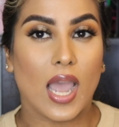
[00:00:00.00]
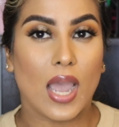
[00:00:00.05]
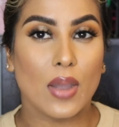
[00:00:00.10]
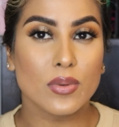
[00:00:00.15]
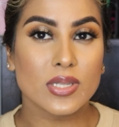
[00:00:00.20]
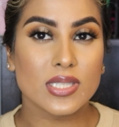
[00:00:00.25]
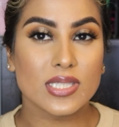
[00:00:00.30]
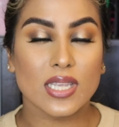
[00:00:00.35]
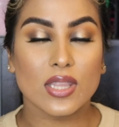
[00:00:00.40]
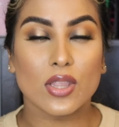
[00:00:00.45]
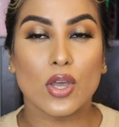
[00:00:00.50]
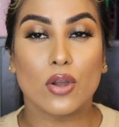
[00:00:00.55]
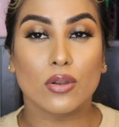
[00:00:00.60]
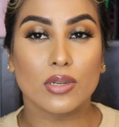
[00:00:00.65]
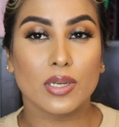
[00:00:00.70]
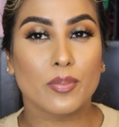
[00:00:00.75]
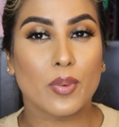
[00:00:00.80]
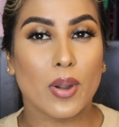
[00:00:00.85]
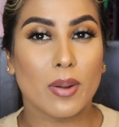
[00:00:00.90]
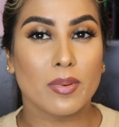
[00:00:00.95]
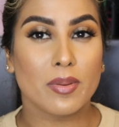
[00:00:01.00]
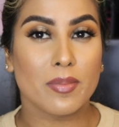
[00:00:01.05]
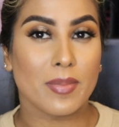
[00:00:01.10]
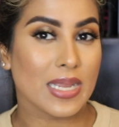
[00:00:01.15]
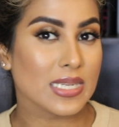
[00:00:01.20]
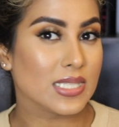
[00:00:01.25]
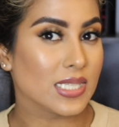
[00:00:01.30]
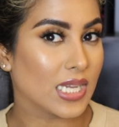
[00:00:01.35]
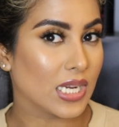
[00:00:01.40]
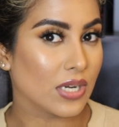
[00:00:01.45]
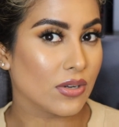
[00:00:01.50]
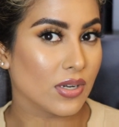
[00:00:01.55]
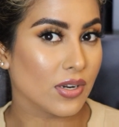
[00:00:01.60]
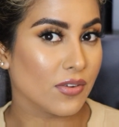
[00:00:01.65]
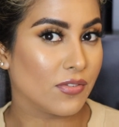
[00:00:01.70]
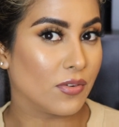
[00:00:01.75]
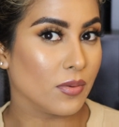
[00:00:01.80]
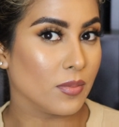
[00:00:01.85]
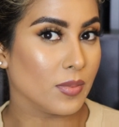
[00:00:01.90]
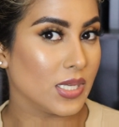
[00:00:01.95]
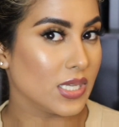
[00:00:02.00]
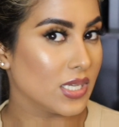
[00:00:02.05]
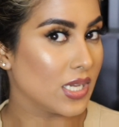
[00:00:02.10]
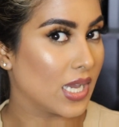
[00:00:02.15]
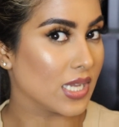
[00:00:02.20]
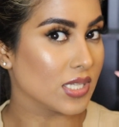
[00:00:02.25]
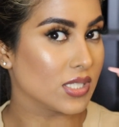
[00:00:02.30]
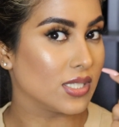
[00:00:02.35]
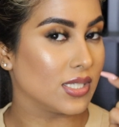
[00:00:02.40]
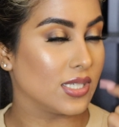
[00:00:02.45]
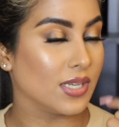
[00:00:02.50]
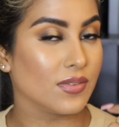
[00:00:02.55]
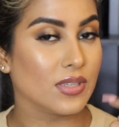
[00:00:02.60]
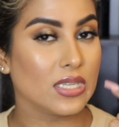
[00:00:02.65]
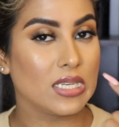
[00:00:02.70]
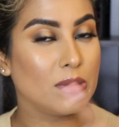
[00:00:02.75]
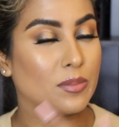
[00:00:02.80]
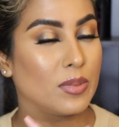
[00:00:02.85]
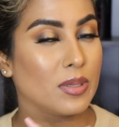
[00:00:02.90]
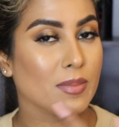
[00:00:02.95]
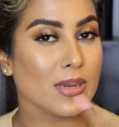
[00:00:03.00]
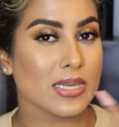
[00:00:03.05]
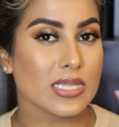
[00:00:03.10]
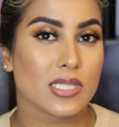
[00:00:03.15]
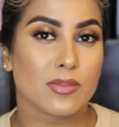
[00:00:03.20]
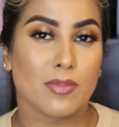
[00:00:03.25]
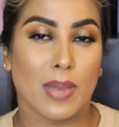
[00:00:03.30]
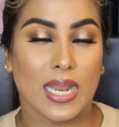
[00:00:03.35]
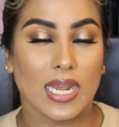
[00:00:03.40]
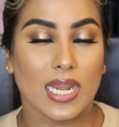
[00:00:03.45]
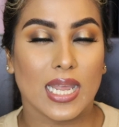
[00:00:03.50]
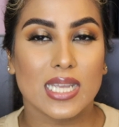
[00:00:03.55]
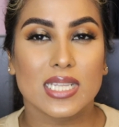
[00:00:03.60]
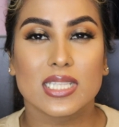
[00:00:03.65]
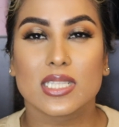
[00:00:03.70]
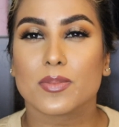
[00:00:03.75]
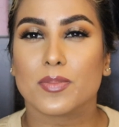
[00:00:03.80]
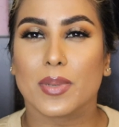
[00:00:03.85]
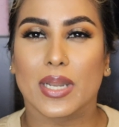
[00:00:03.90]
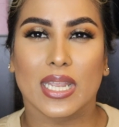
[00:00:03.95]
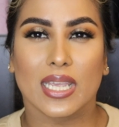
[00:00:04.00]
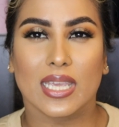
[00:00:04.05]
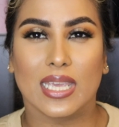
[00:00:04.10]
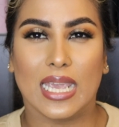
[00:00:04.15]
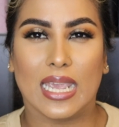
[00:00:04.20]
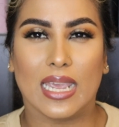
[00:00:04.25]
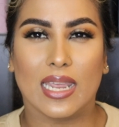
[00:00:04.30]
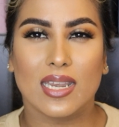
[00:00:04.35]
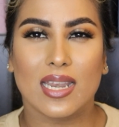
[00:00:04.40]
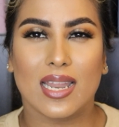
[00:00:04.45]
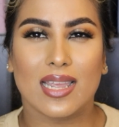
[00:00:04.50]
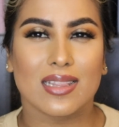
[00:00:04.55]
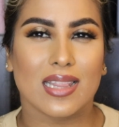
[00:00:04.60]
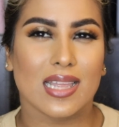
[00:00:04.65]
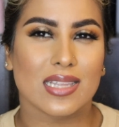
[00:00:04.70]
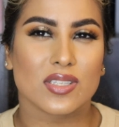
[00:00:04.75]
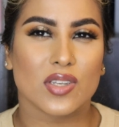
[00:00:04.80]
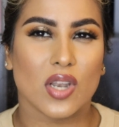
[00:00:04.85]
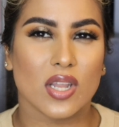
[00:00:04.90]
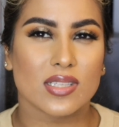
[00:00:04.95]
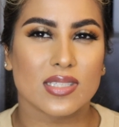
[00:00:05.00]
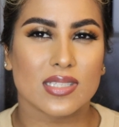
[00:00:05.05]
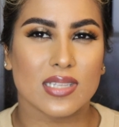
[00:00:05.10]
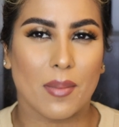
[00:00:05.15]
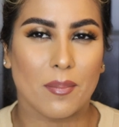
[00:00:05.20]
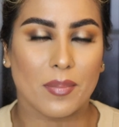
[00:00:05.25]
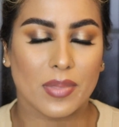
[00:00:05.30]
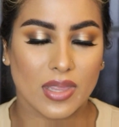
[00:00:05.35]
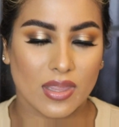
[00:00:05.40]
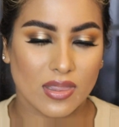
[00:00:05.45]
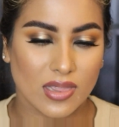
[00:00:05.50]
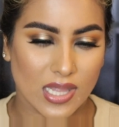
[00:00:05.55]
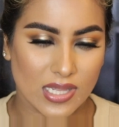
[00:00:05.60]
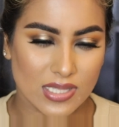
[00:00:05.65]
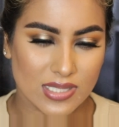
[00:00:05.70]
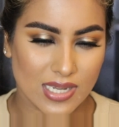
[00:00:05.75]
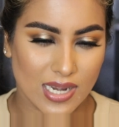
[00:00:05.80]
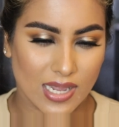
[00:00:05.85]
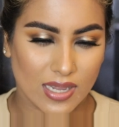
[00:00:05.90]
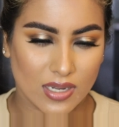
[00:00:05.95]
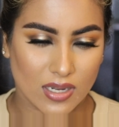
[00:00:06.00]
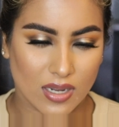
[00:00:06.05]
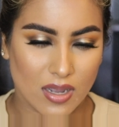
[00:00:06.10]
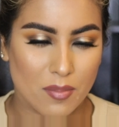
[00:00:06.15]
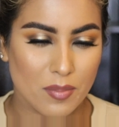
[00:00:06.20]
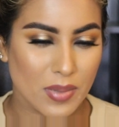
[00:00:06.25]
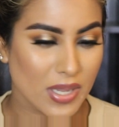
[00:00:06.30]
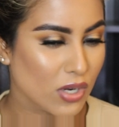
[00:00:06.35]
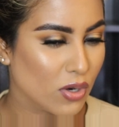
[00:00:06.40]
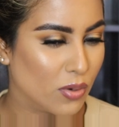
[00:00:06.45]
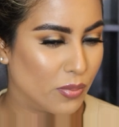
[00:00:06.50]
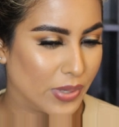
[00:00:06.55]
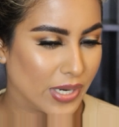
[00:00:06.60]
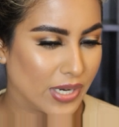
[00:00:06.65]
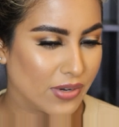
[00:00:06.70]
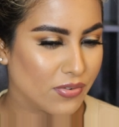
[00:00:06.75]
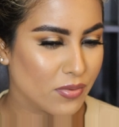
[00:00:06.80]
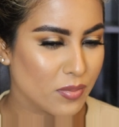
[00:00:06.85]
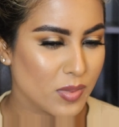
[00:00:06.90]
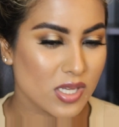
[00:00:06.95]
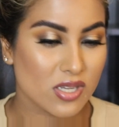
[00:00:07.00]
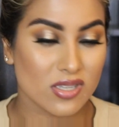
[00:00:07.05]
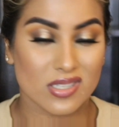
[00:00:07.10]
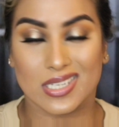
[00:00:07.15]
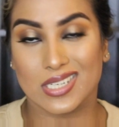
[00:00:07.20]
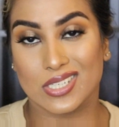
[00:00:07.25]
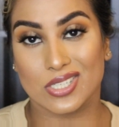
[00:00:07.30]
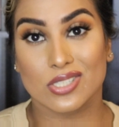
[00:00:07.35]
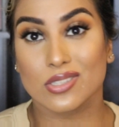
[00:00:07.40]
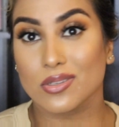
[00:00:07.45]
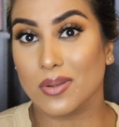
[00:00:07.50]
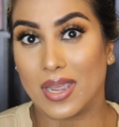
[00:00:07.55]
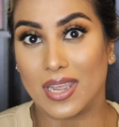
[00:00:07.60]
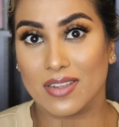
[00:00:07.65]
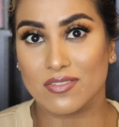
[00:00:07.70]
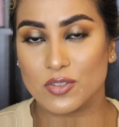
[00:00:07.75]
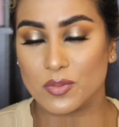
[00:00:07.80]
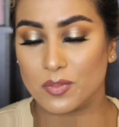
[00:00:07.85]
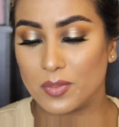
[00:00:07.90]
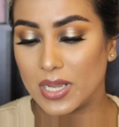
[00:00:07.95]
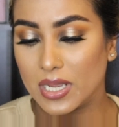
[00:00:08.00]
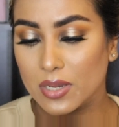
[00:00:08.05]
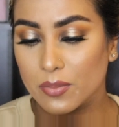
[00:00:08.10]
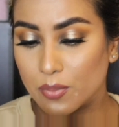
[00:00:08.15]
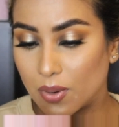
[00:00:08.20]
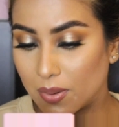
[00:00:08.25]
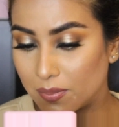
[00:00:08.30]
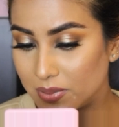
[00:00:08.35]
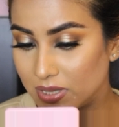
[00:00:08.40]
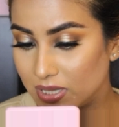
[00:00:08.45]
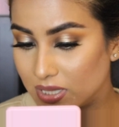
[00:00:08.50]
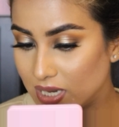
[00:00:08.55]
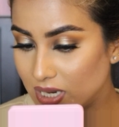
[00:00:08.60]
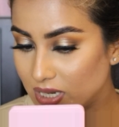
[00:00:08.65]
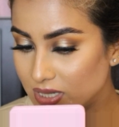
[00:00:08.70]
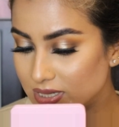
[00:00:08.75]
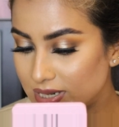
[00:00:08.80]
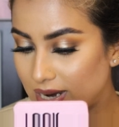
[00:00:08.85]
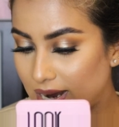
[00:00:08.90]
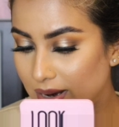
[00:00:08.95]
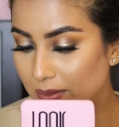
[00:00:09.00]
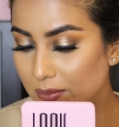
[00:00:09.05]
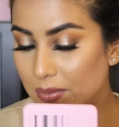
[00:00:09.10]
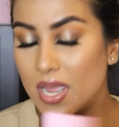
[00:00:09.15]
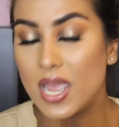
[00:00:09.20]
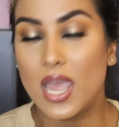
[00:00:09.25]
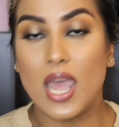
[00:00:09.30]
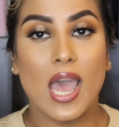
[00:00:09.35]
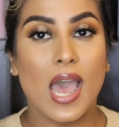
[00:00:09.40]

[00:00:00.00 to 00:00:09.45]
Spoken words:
I would say the only problematic area for me has to definitely be my smile lines, but again, that's not something that's like a make or break for me because I just know I have to bake properly the next time.